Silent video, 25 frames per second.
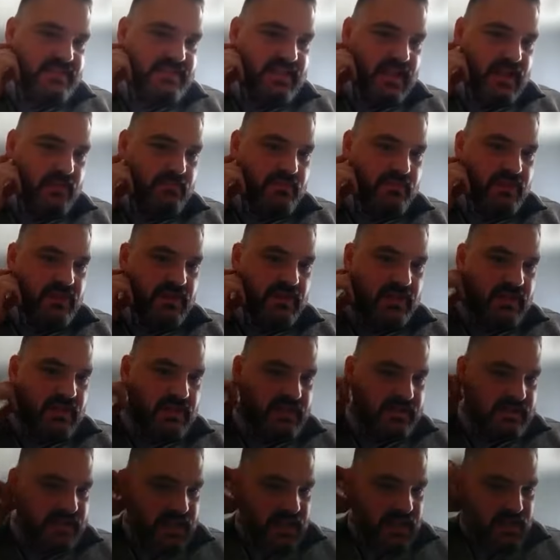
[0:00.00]
sampling
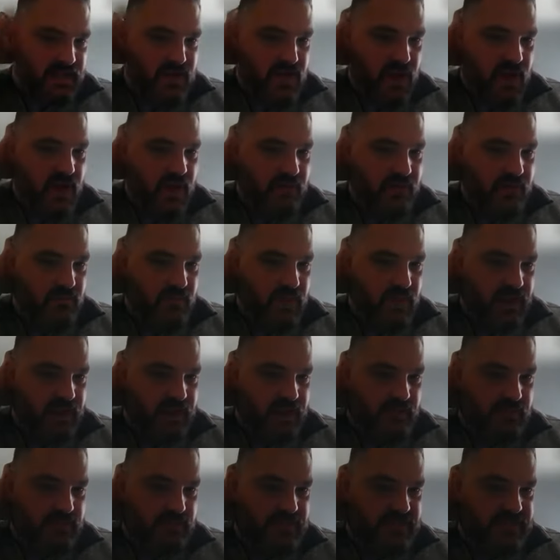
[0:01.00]
is a
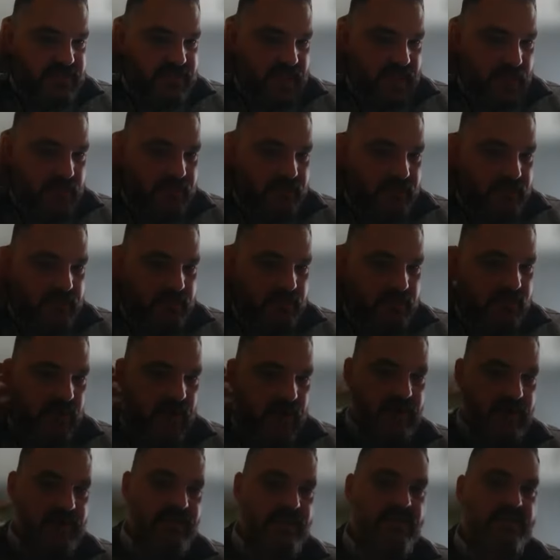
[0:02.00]
non-random sampling
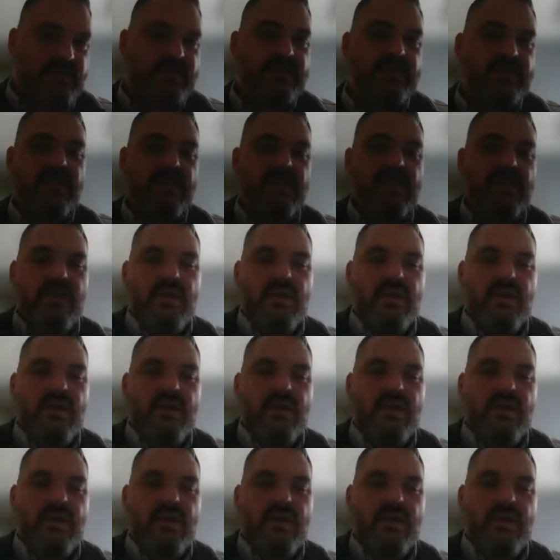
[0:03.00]
practice.